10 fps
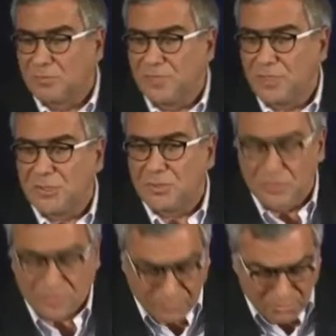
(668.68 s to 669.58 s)
health
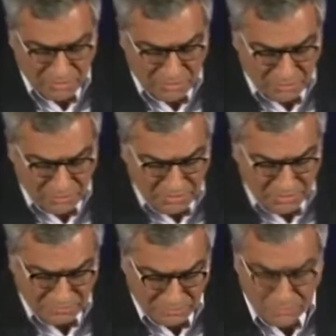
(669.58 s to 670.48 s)
officials of those
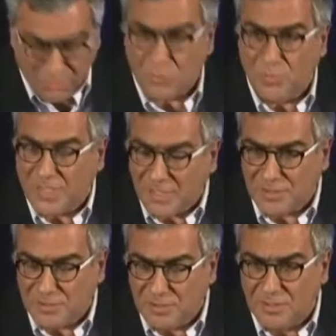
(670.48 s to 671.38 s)
countries, of course,
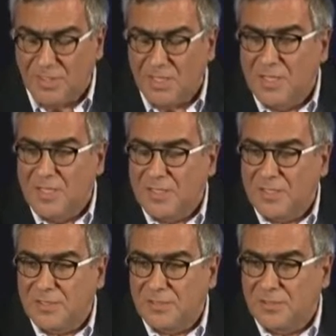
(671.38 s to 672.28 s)
reacted
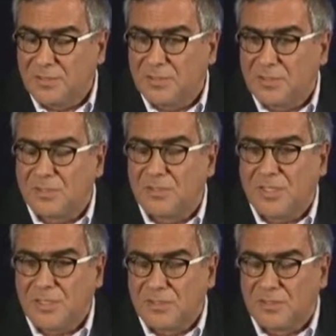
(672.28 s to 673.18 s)
and
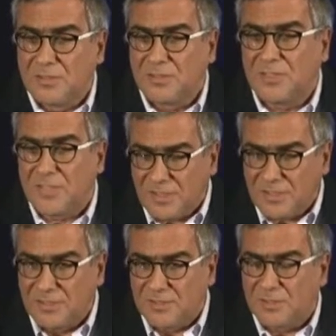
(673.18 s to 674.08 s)
conducted
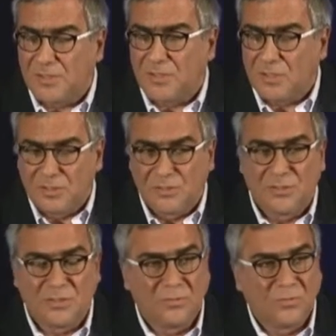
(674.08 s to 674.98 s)
studies
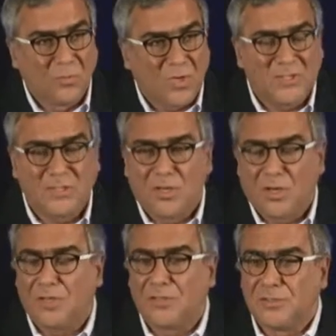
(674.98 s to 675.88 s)
on what
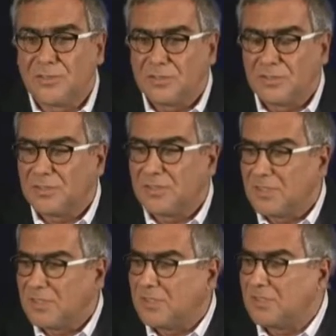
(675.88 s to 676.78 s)
causes
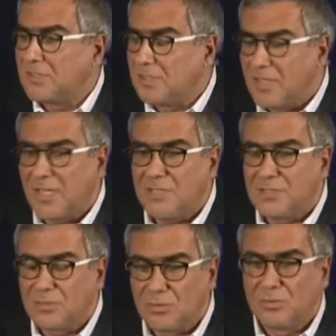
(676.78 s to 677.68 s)
these
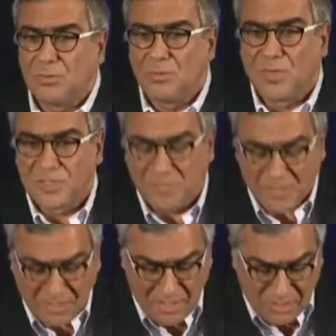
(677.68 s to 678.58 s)
deaths due to
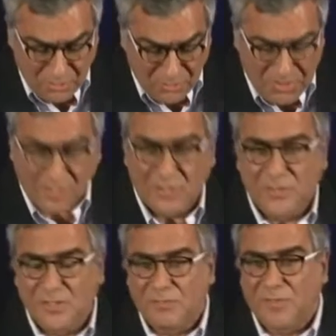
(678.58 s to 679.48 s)
asthma. New
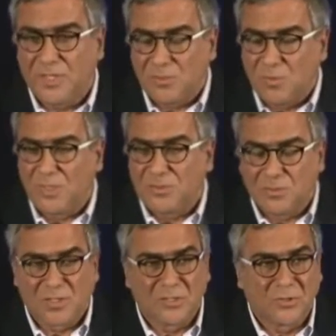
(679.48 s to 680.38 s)
Zealand, in fact,
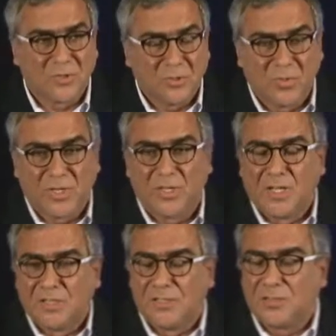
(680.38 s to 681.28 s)
was the country
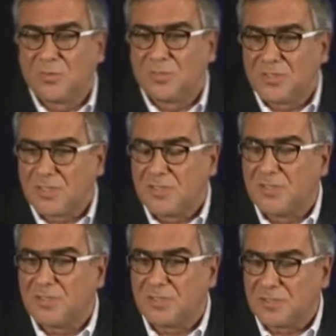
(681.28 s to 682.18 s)
where this was
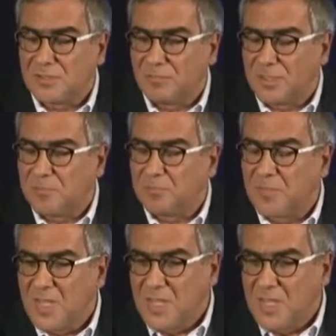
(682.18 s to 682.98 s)
studied extensively.